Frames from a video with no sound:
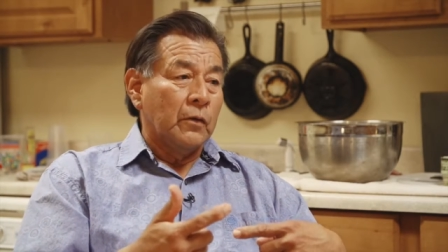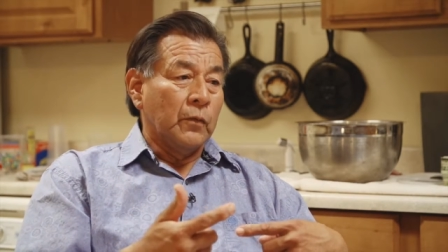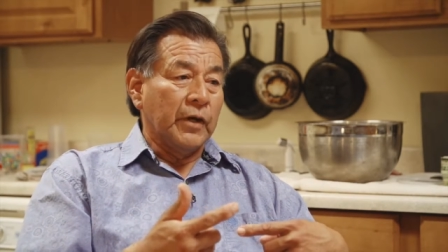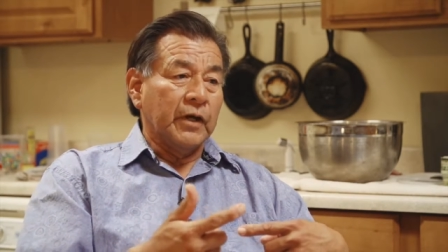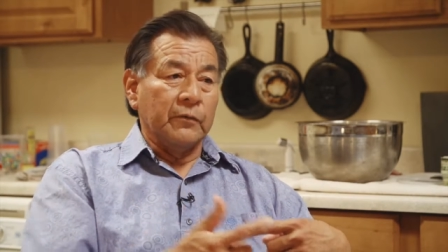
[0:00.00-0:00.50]

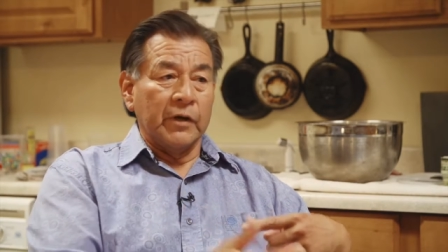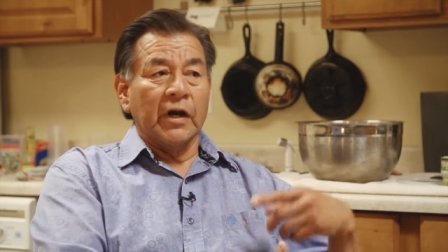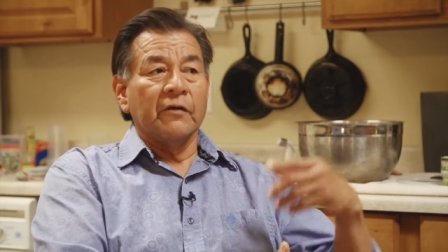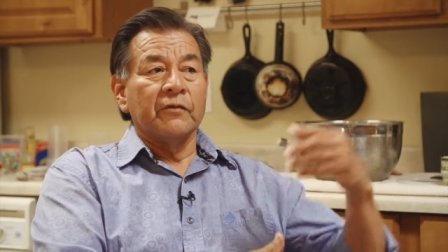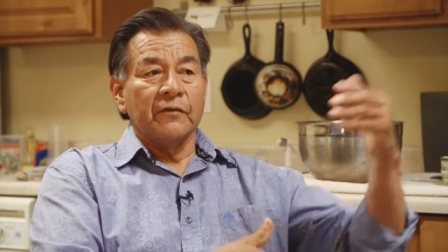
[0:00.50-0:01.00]
we can
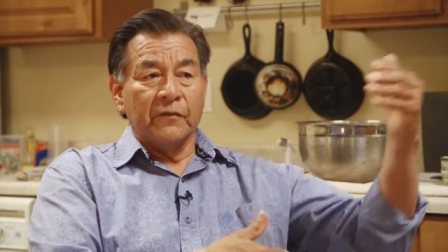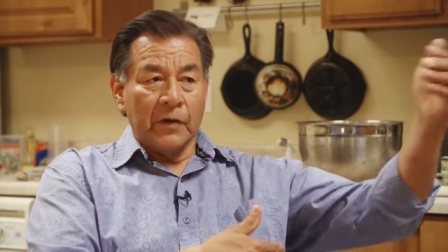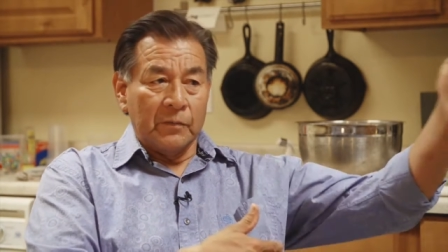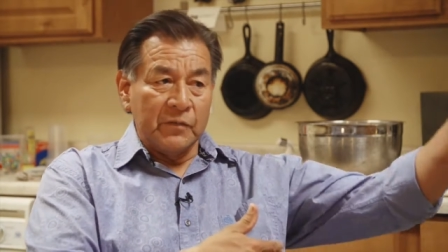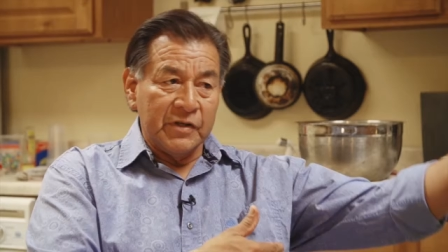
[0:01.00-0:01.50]
recover
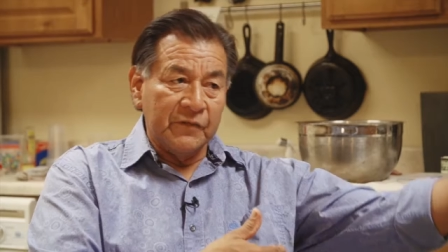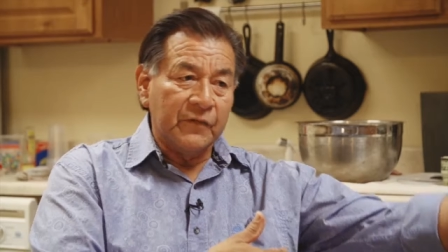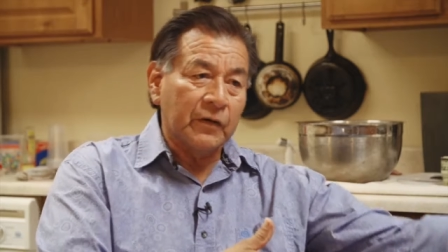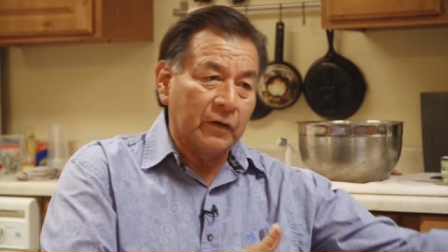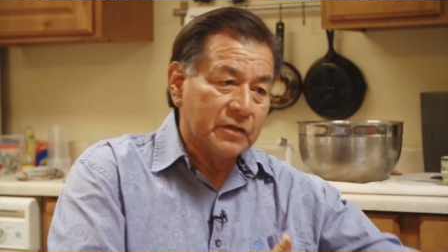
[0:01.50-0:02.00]
from
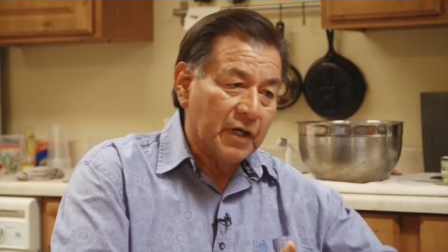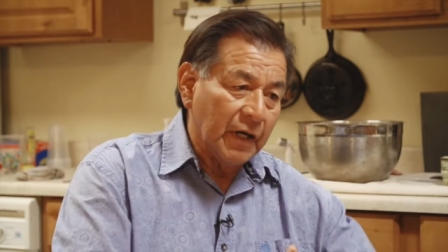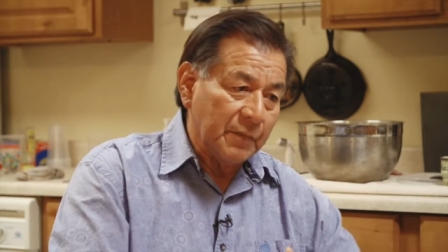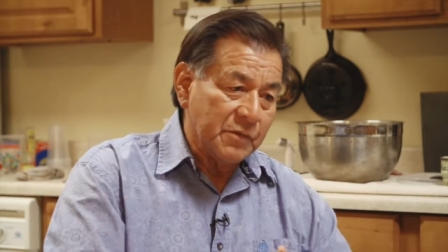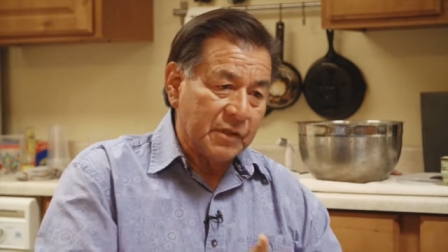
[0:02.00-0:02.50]
difficult
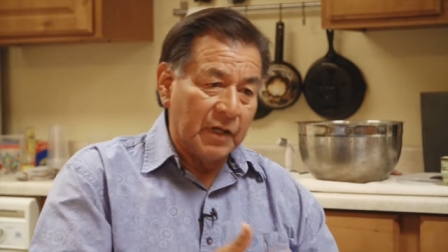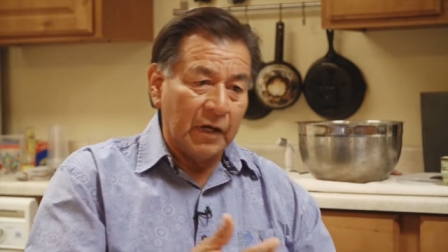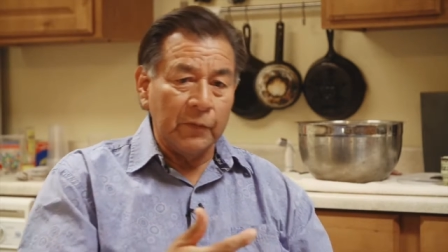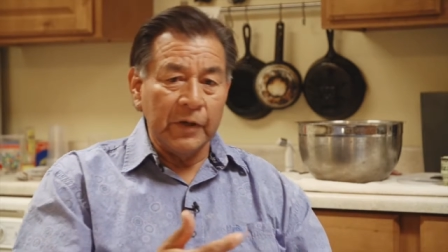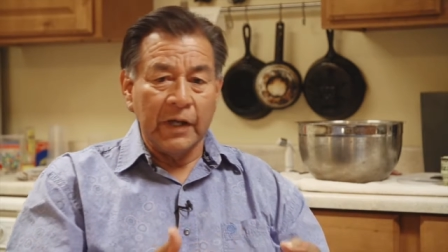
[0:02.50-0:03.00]
times and
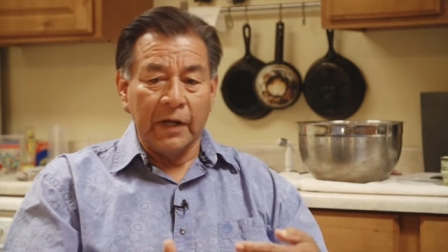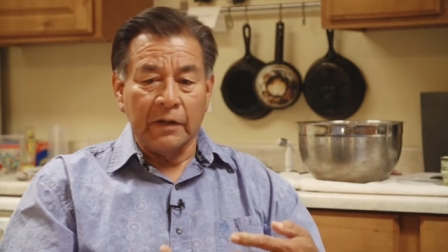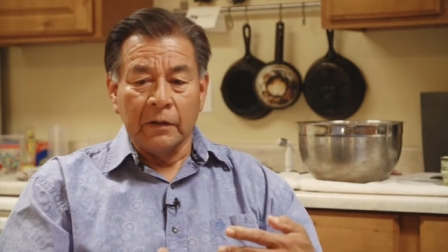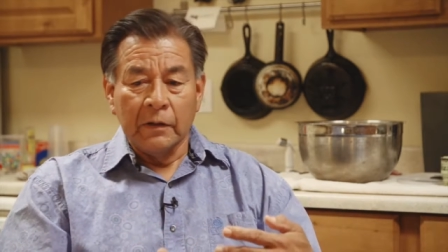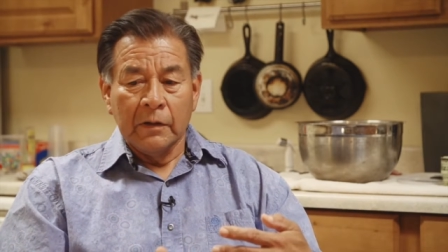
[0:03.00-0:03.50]
how we can